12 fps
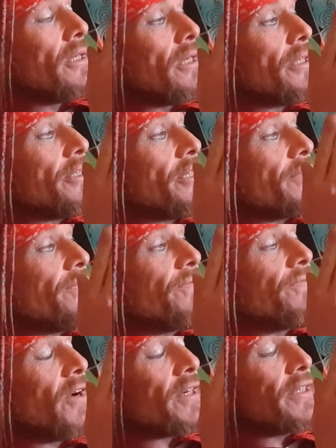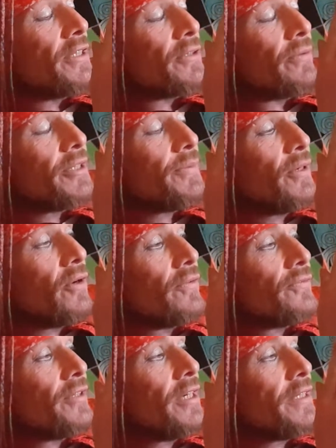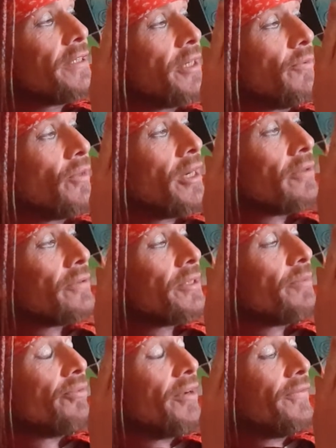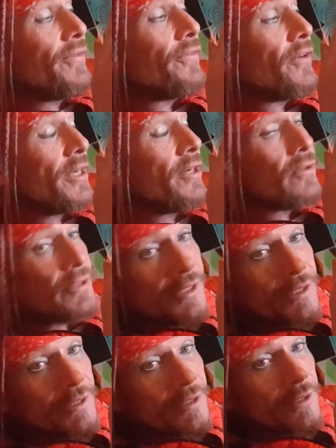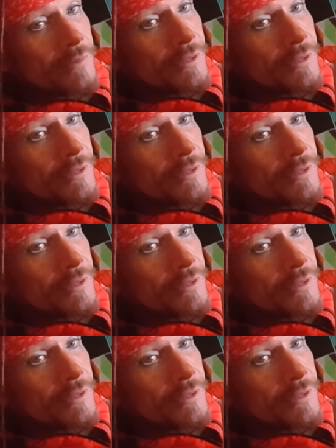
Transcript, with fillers: And just fucking switch me off and let someone else breathe the fucking oxygen that I'm